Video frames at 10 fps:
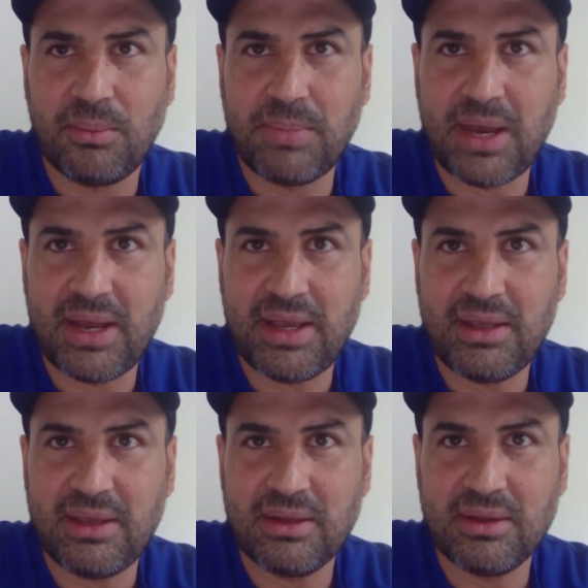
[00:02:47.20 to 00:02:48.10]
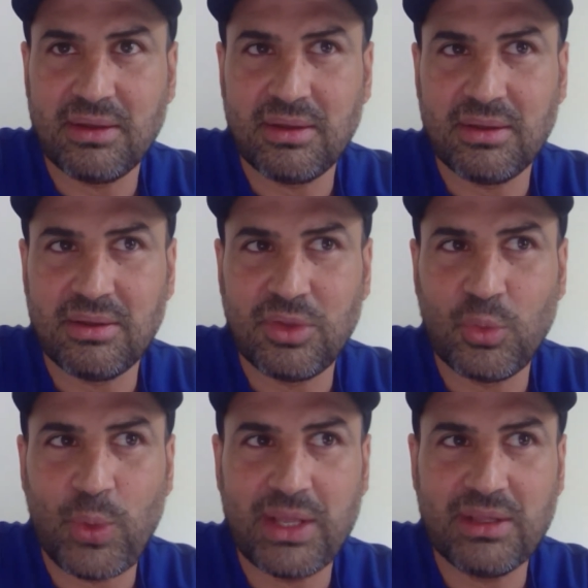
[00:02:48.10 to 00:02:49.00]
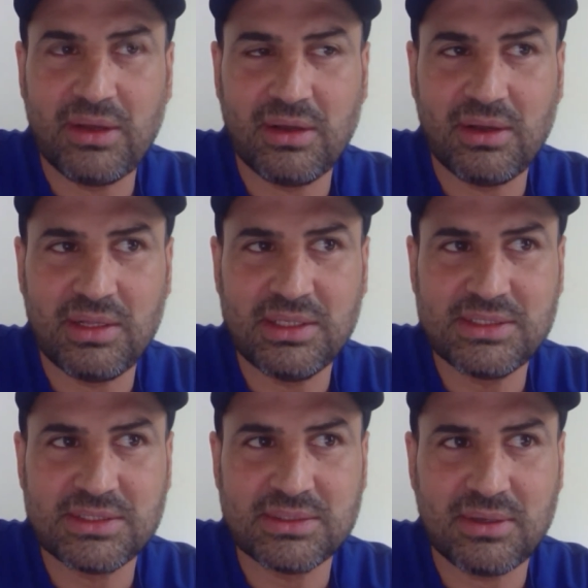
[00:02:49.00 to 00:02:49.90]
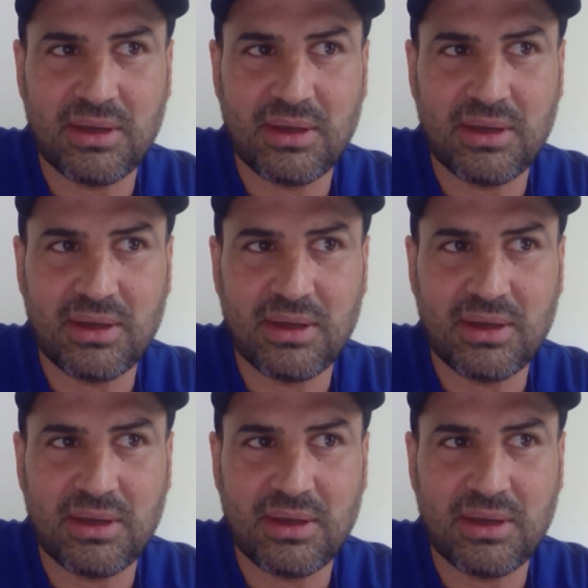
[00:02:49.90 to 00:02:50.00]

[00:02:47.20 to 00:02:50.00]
by the way the girls